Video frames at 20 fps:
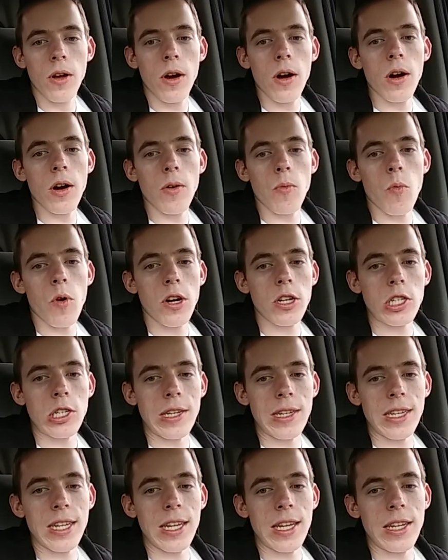uh,
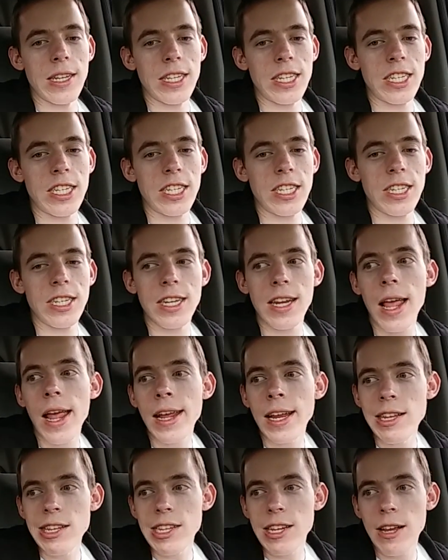Washington
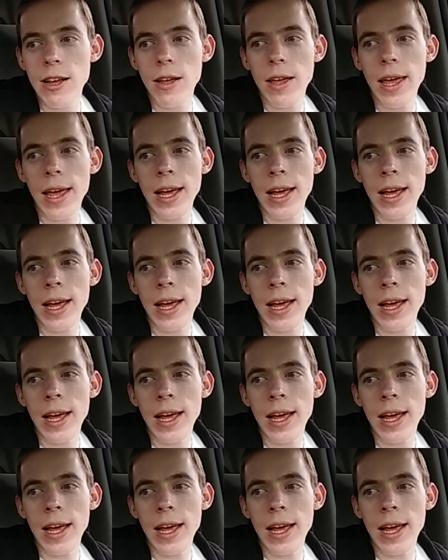State.